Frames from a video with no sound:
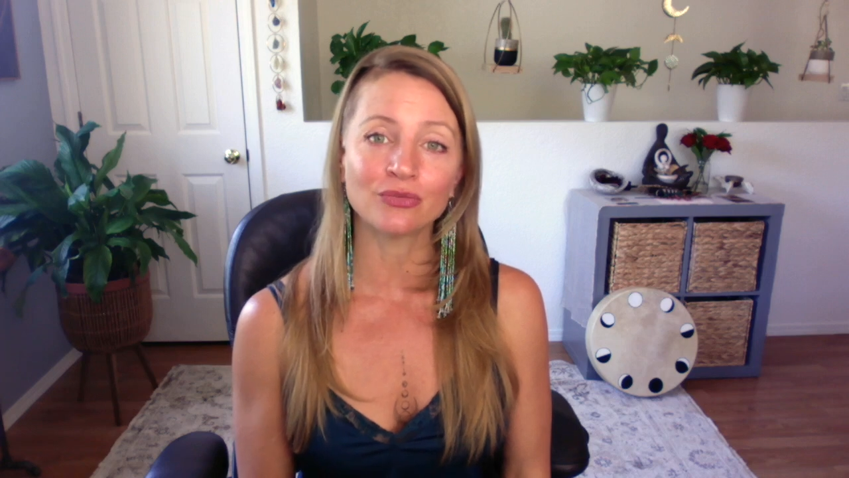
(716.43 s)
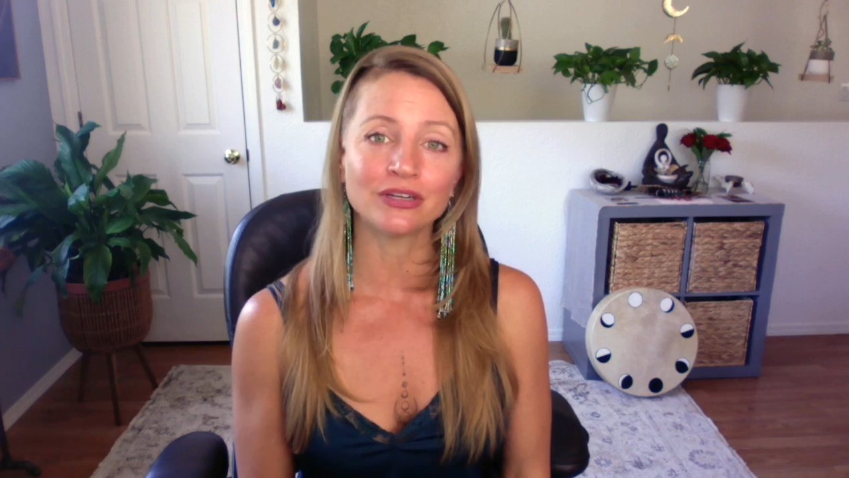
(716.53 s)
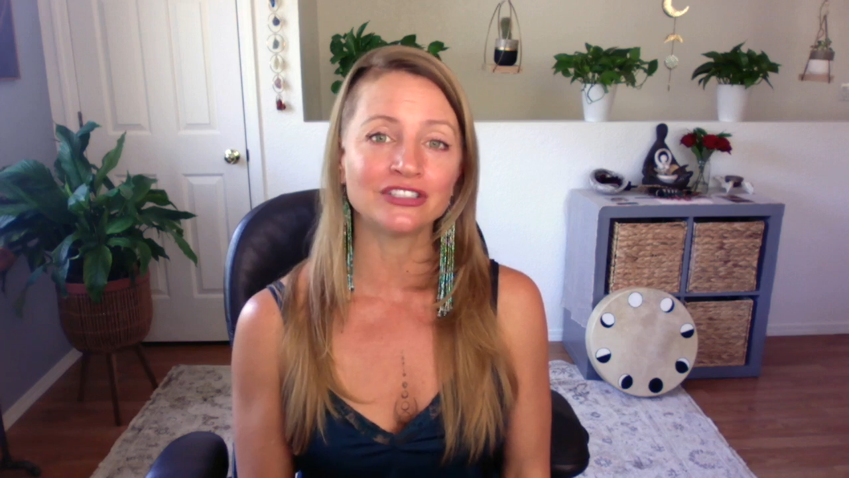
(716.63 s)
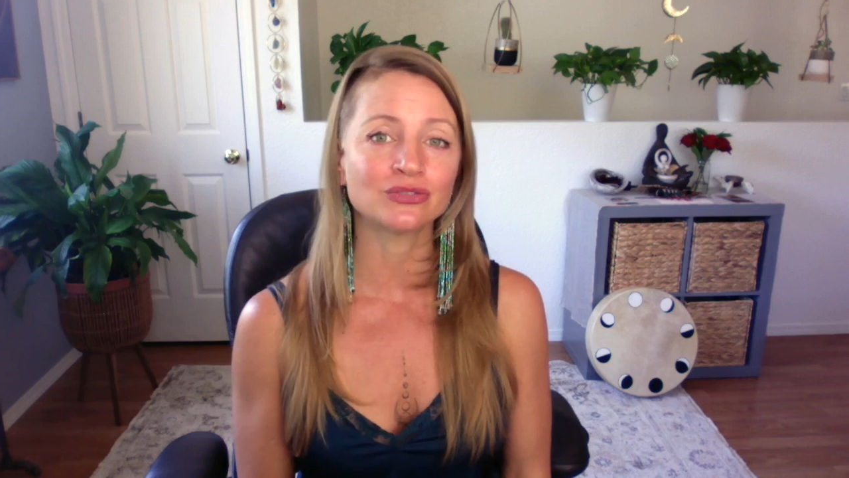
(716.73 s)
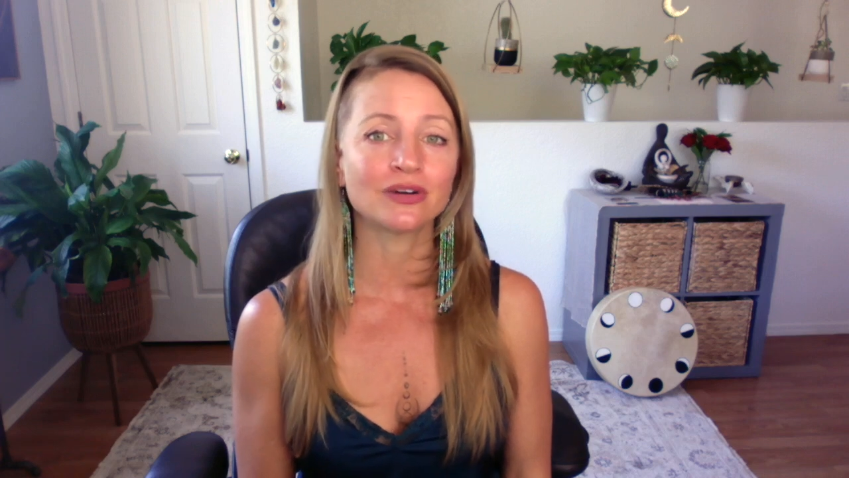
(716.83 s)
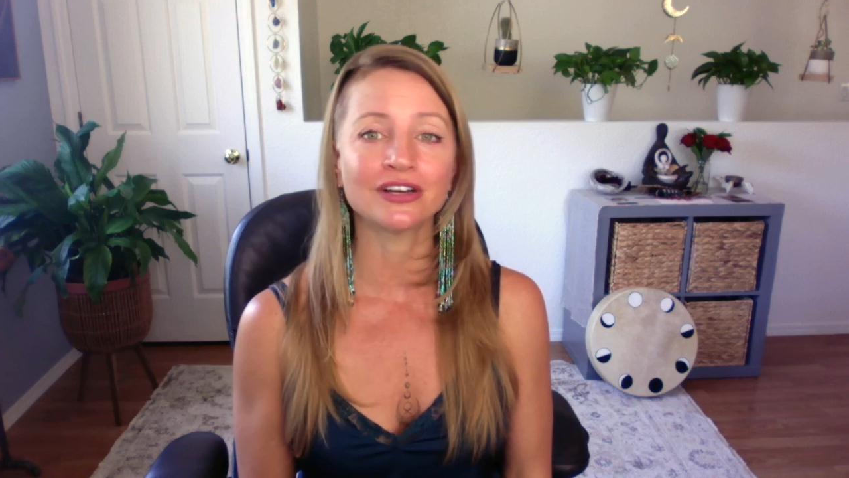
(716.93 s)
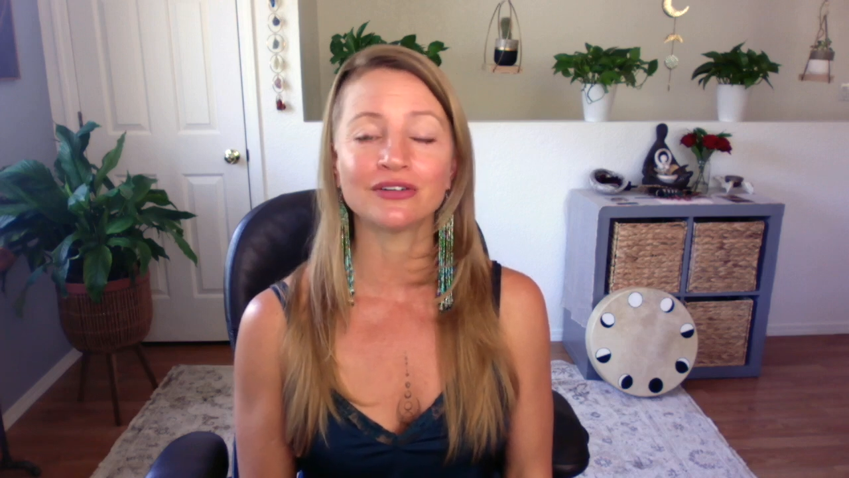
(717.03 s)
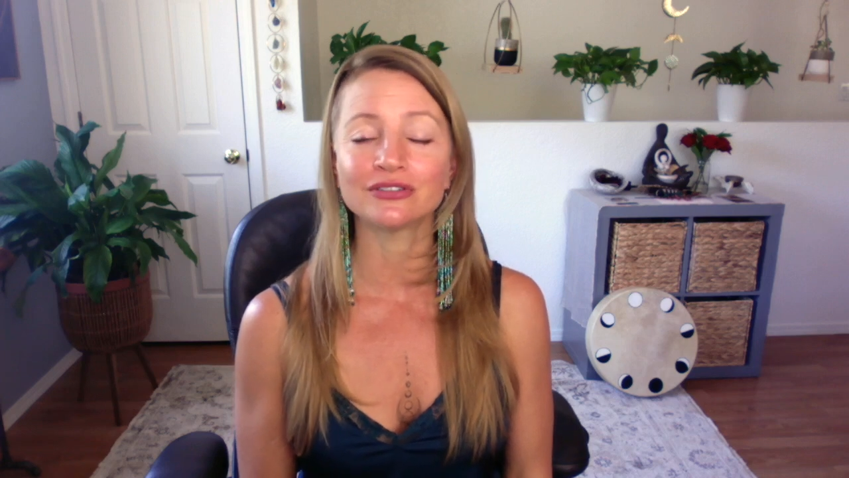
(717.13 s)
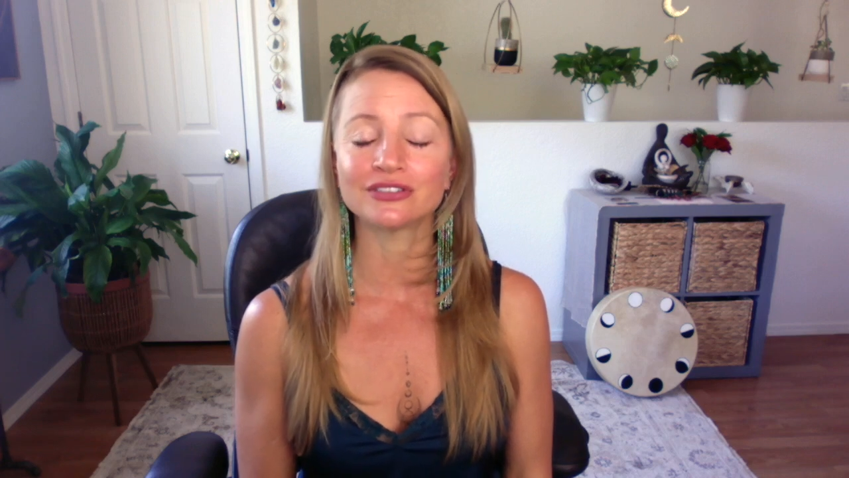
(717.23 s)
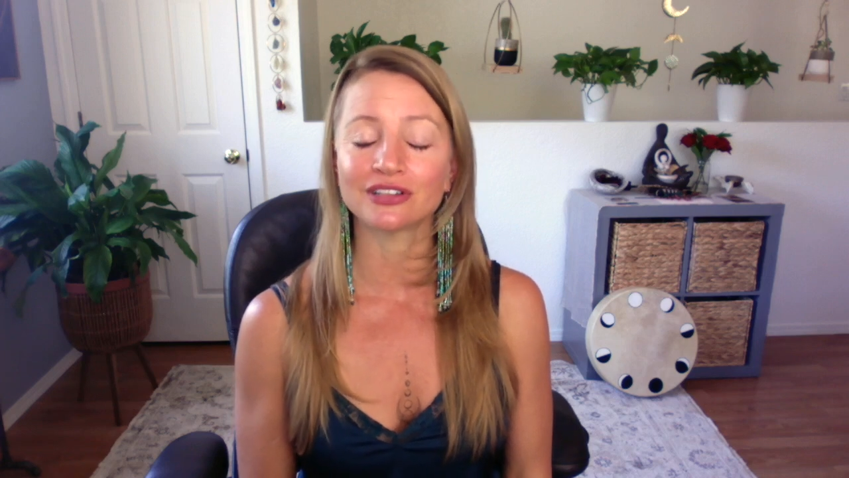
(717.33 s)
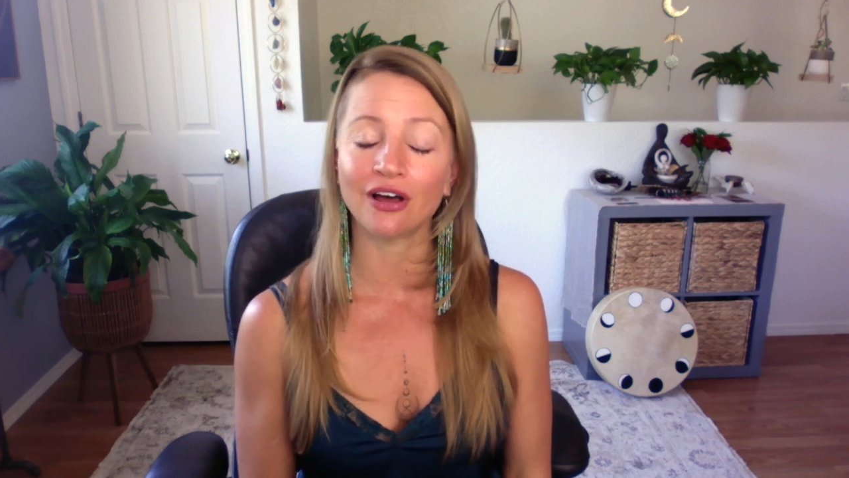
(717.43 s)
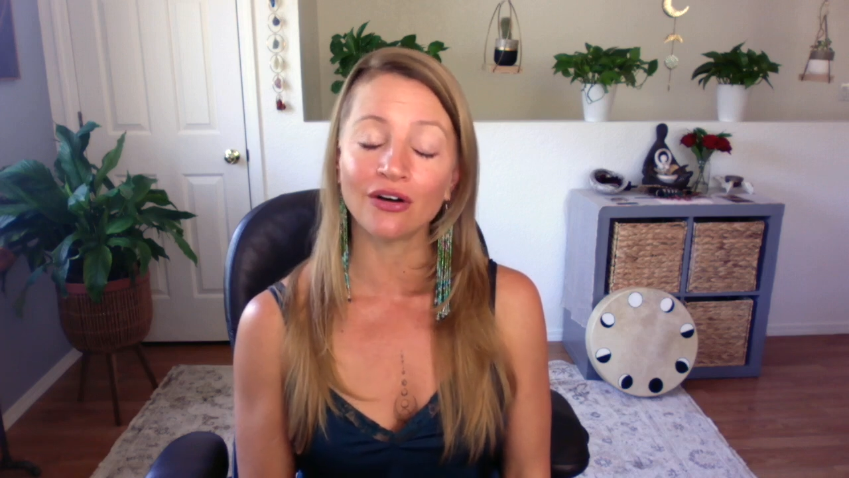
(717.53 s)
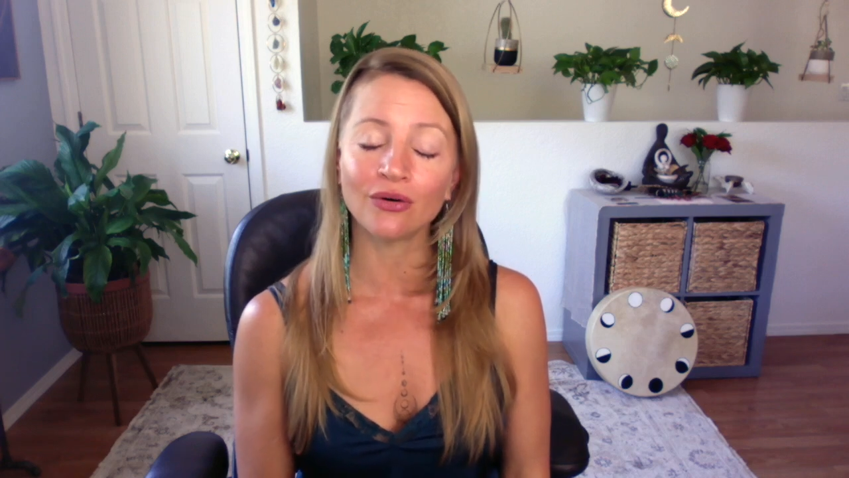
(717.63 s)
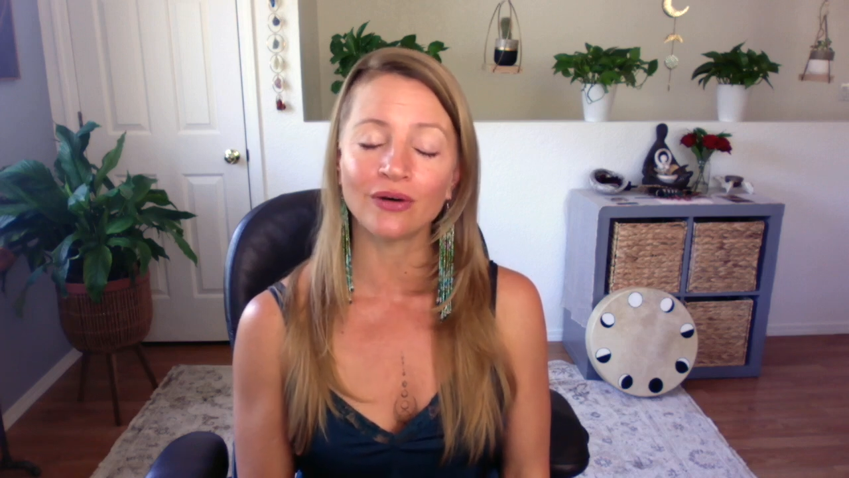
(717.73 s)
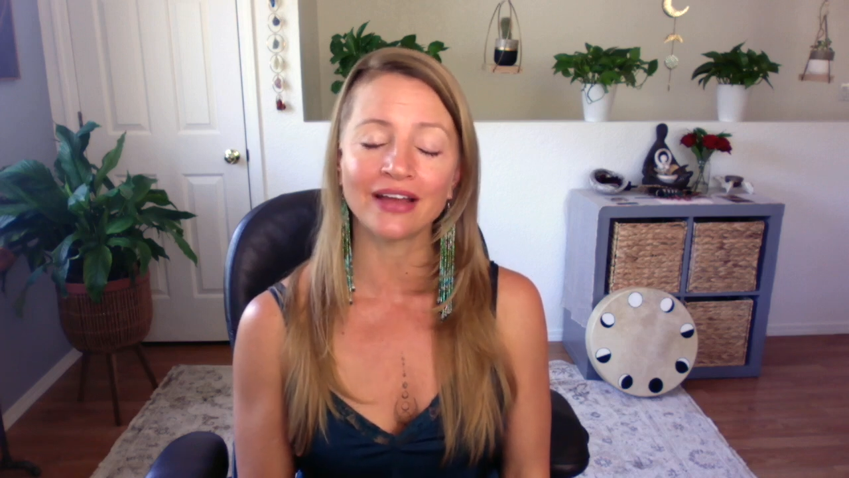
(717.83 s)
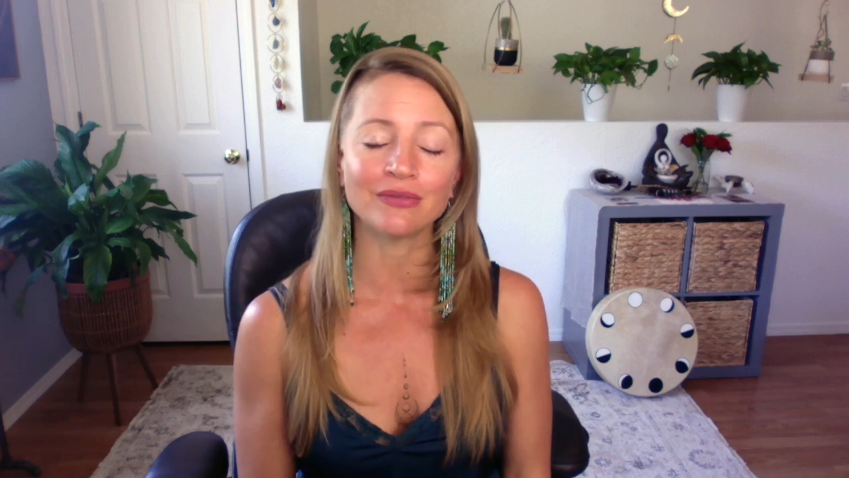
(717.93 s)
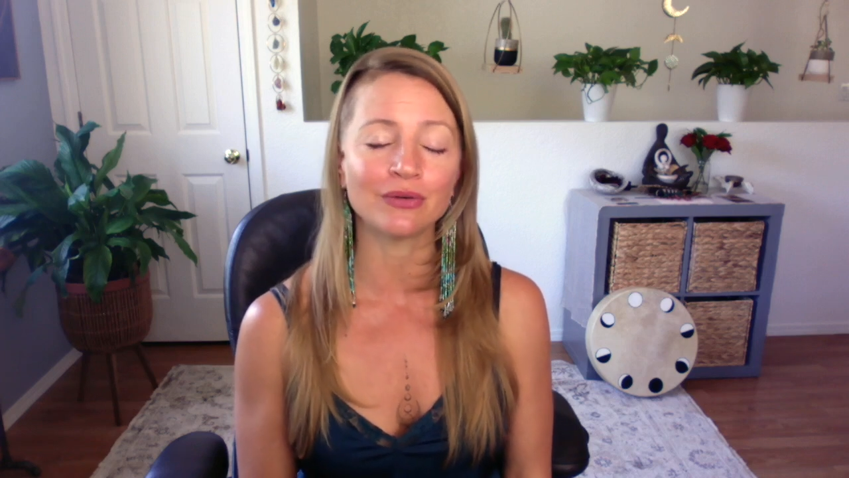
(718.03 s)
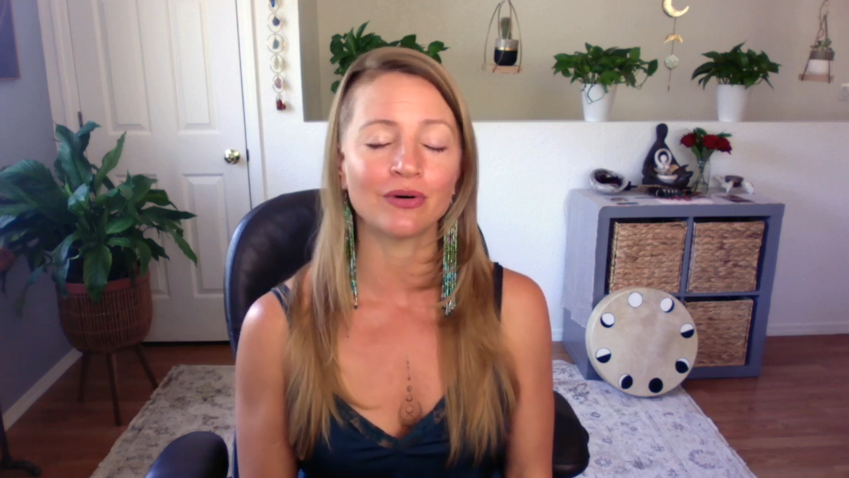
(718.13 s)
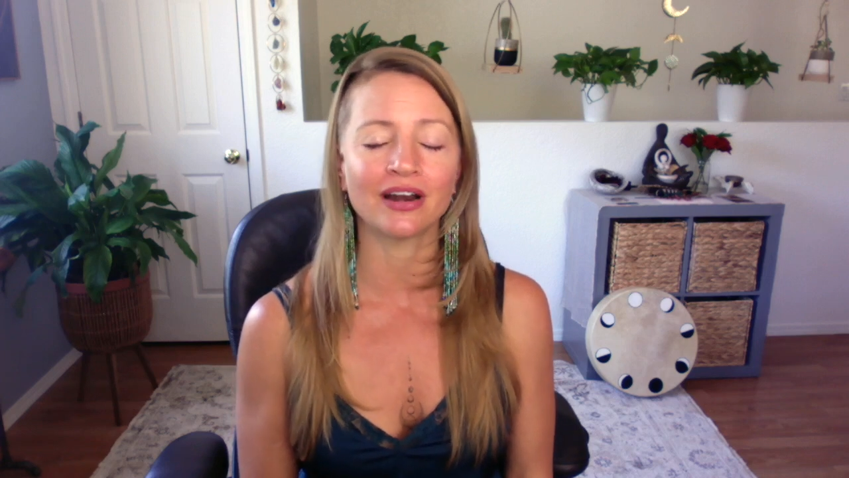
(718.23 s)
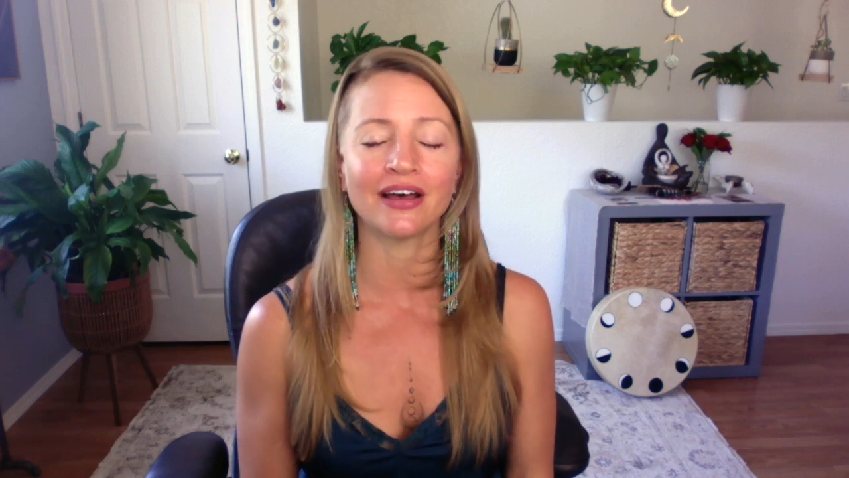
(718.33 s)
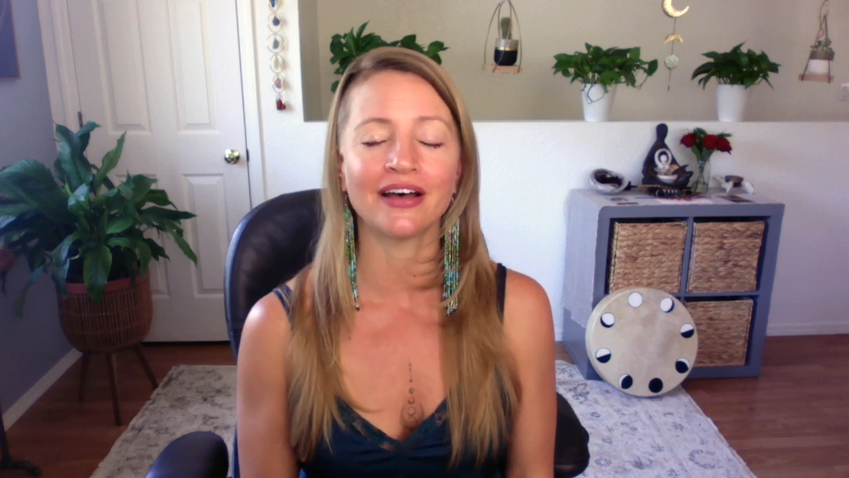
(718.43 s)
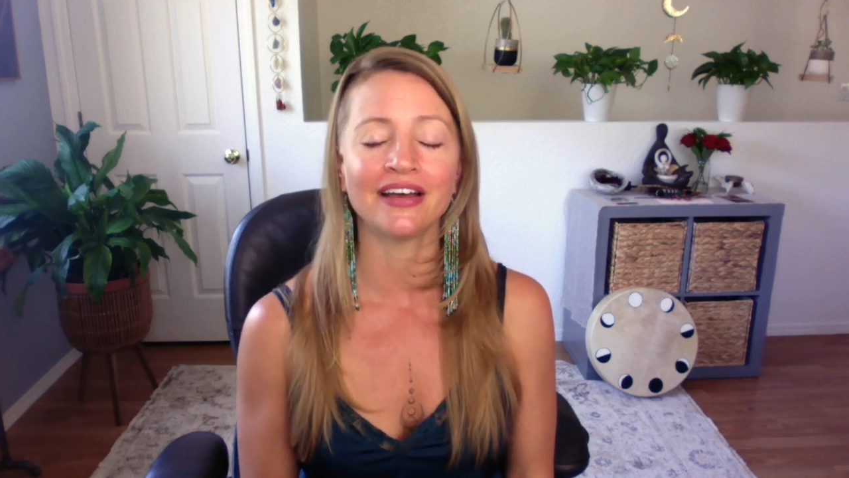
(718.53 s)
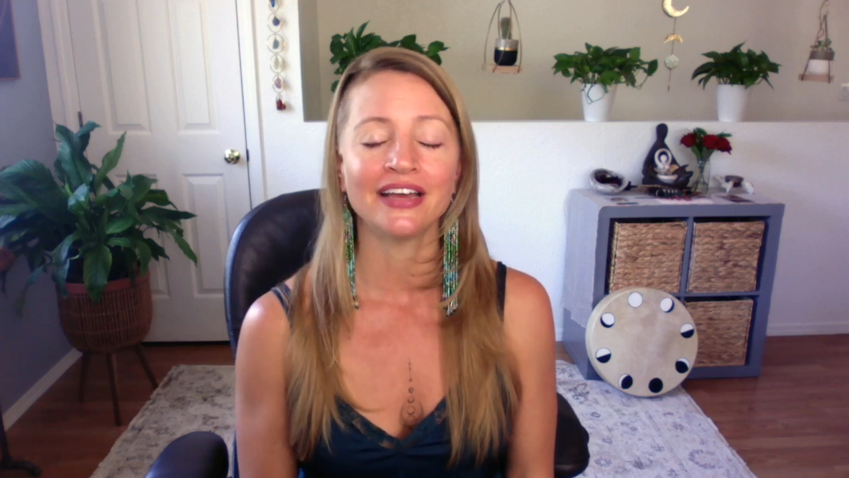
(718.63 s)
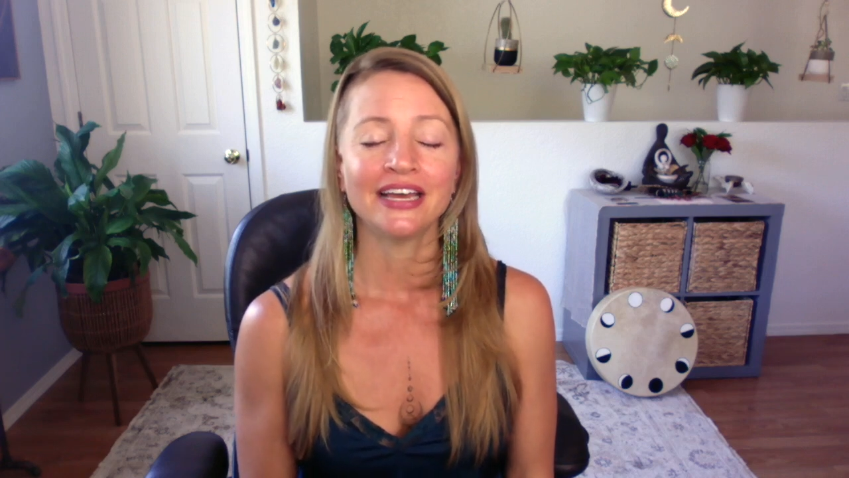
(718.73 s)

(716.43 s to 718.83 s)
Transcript: we just want to go slow and we want to